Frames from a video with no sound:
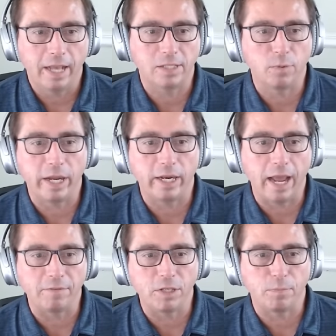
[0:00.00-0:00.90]
has a weighted
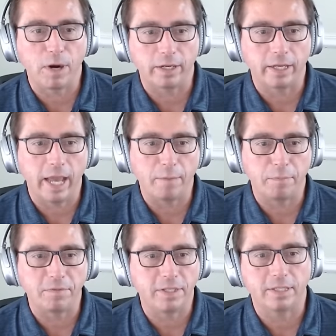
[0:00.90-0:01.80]
average market
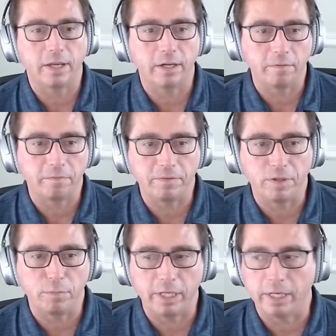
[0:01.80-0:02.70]
cap of
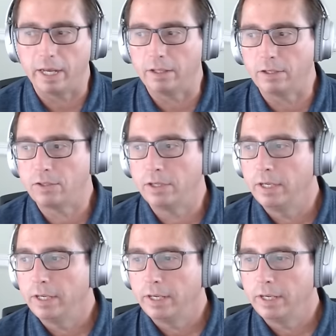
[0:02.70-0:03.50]
650 billion dollars,